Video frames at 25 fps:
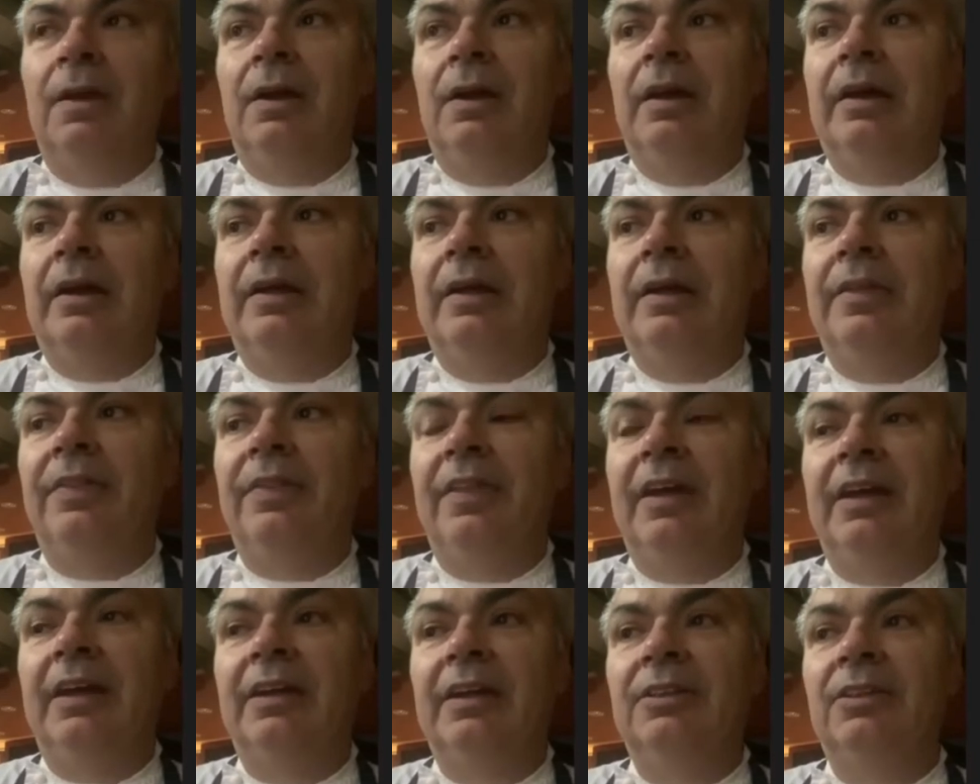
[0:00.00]
And
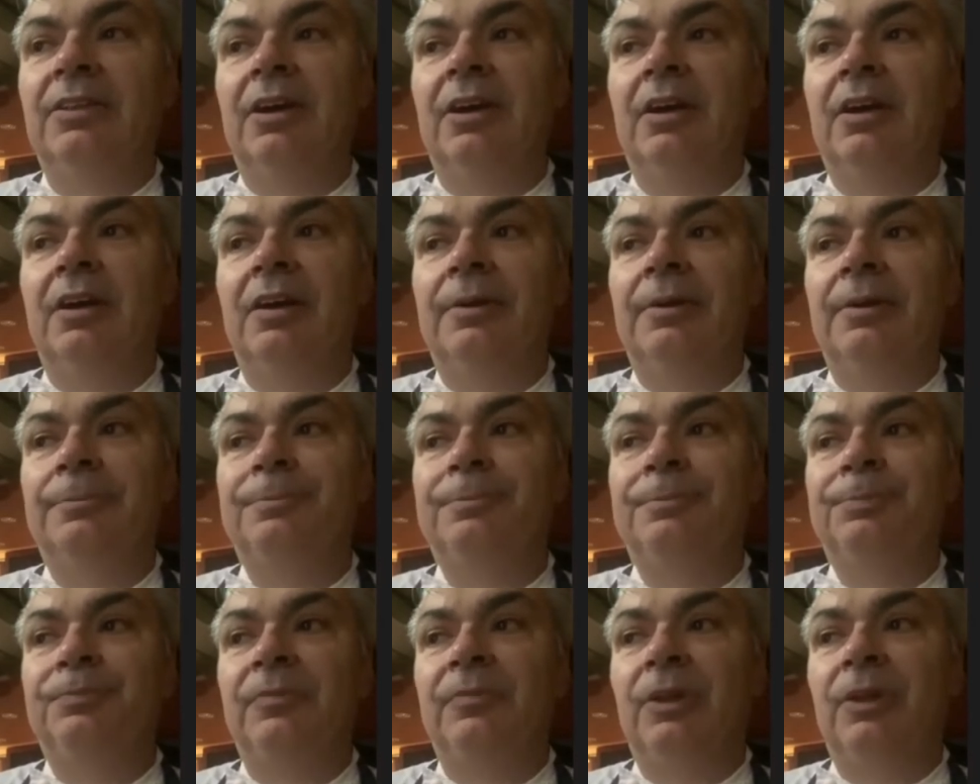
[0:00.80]
then
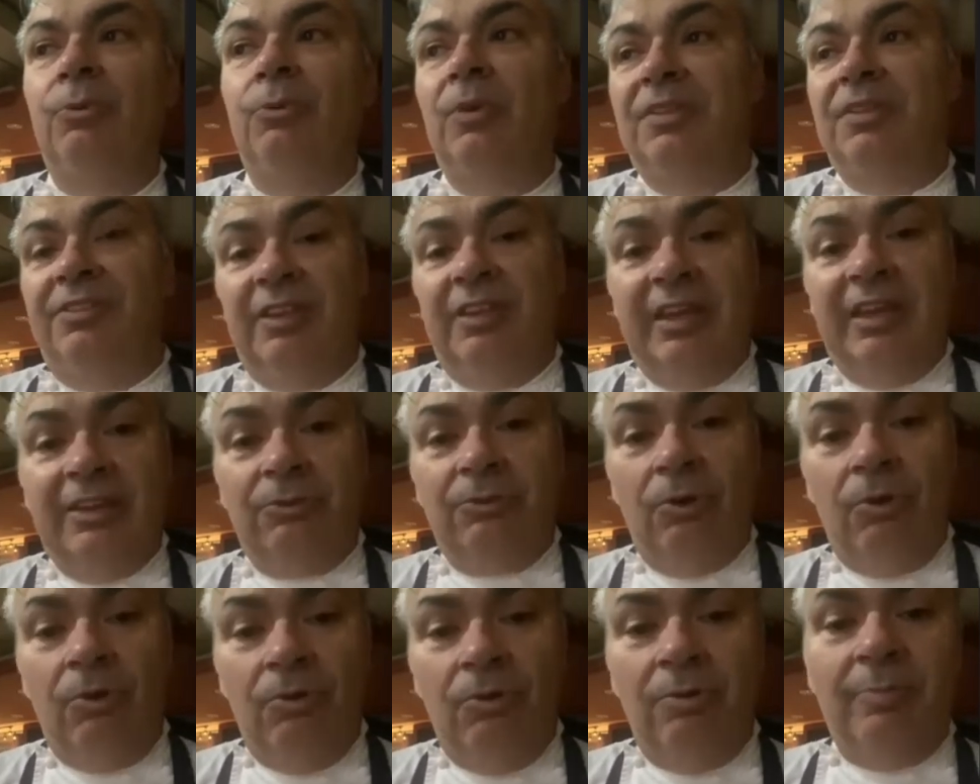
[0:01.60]
once you get
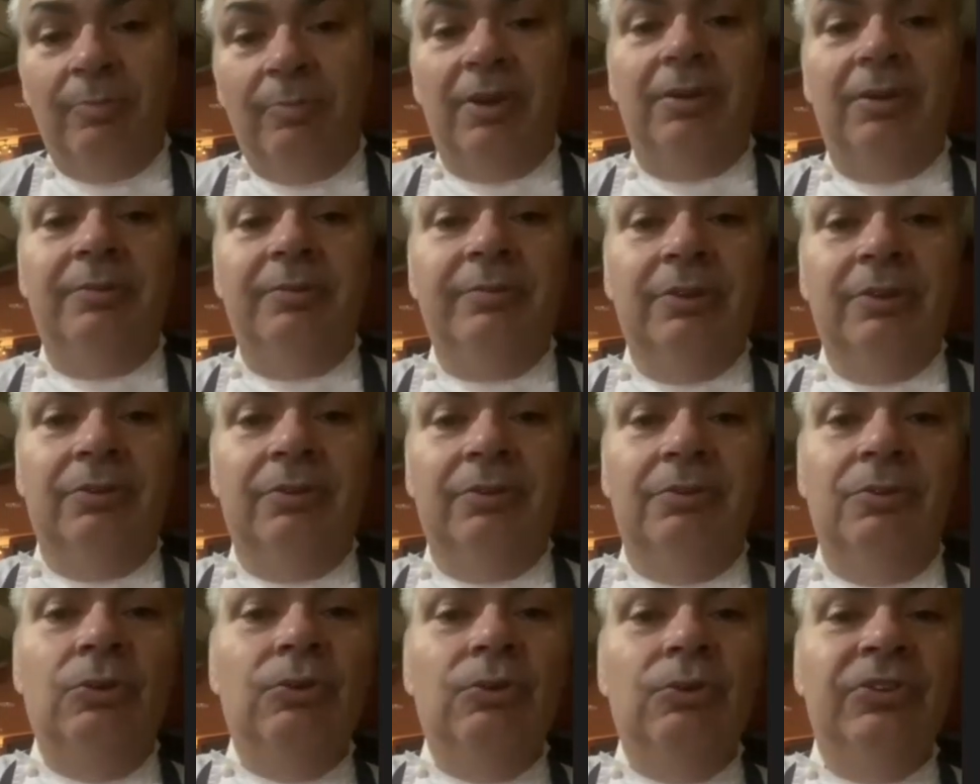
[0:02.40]
home,
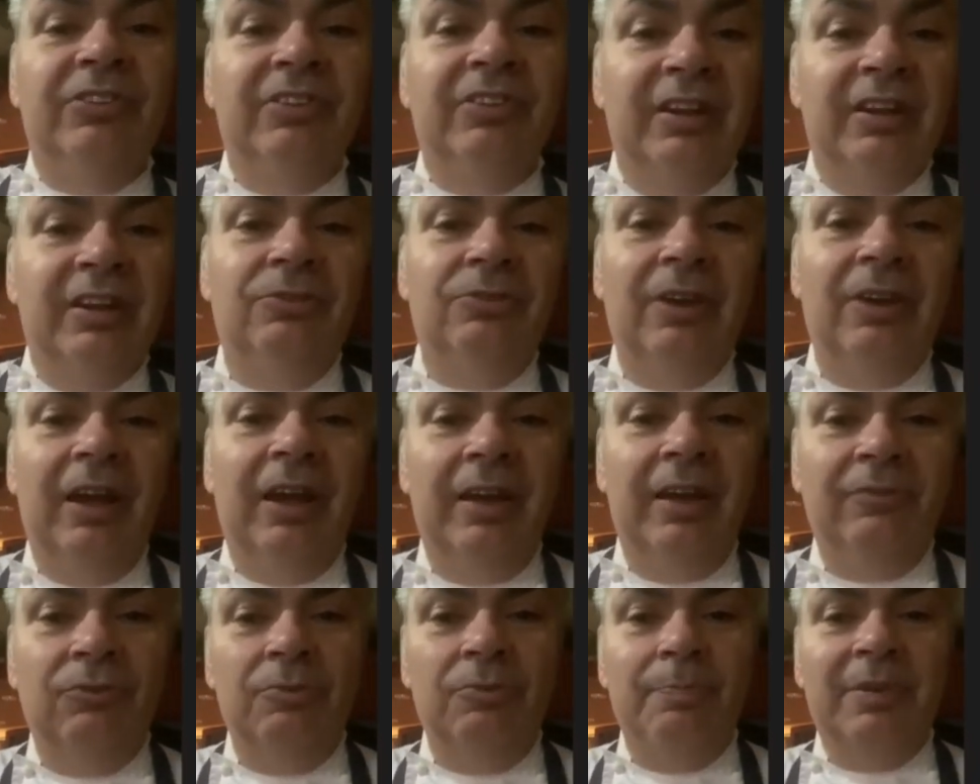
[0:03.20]
who said you
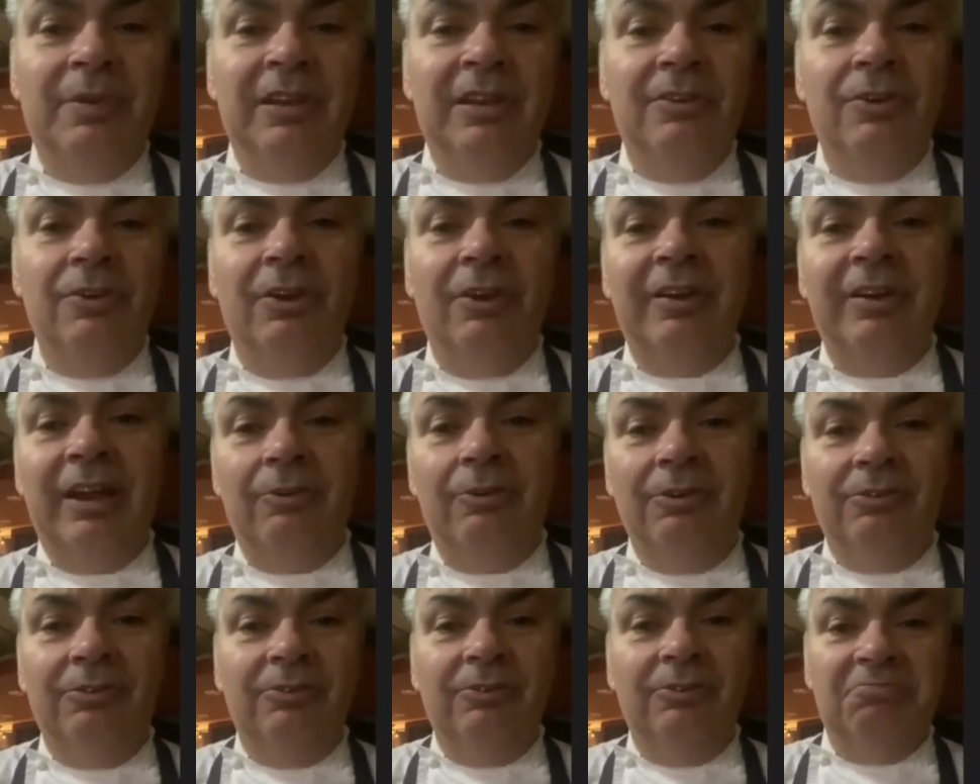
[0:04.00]
have to peel your
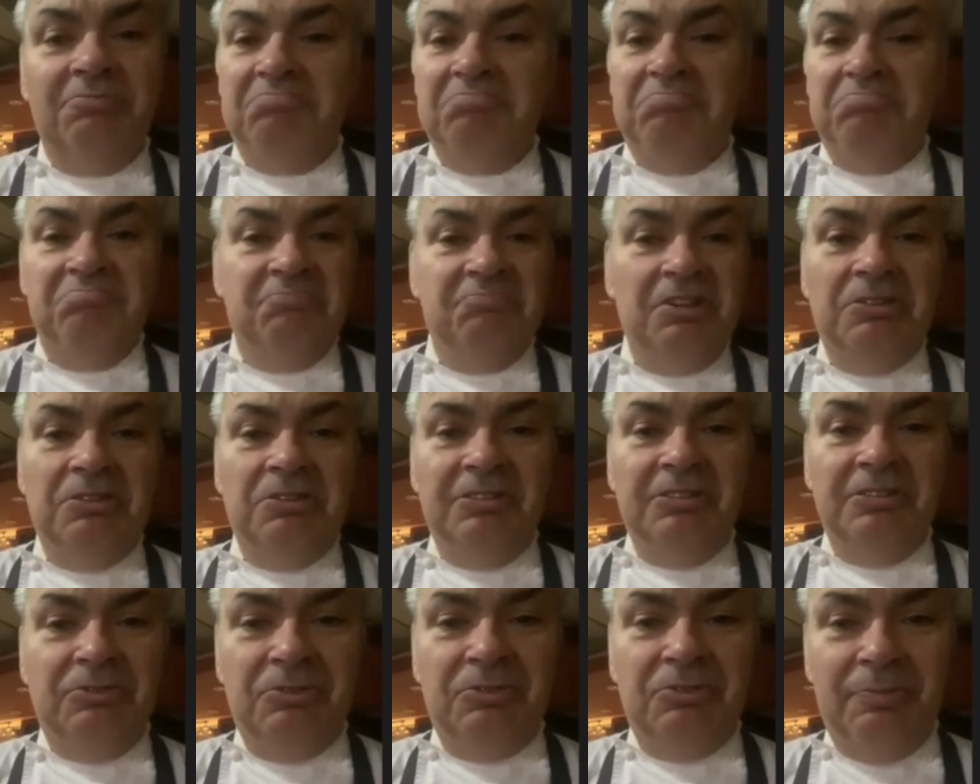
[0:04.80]
carrots? You
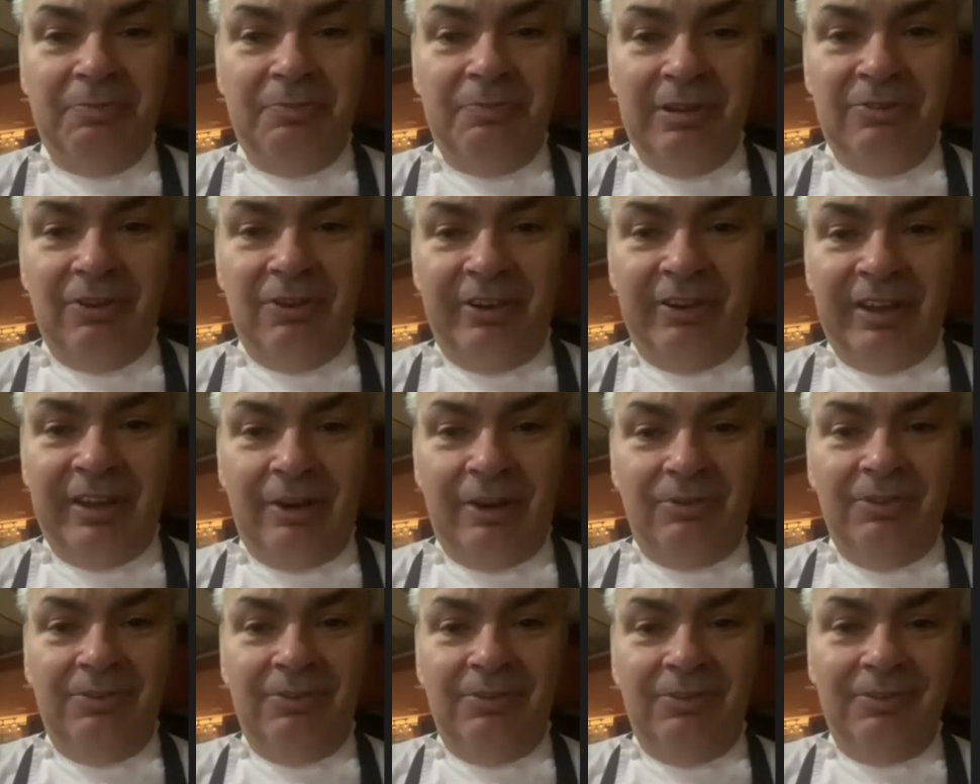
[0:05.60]
don't need to peel your
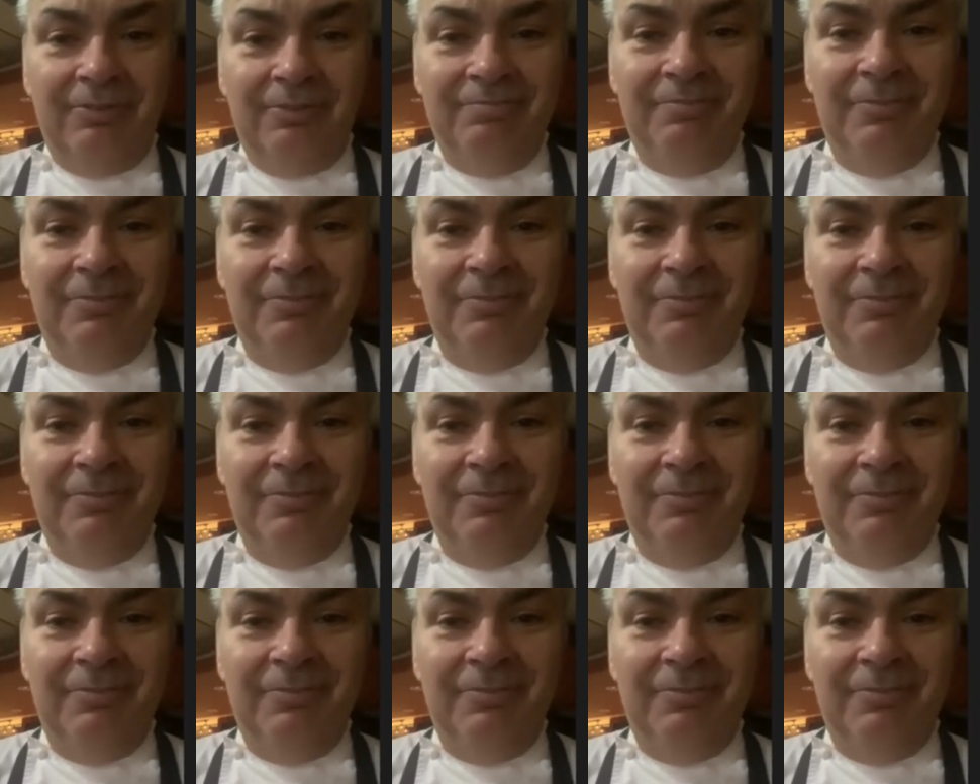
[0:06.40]
carrots.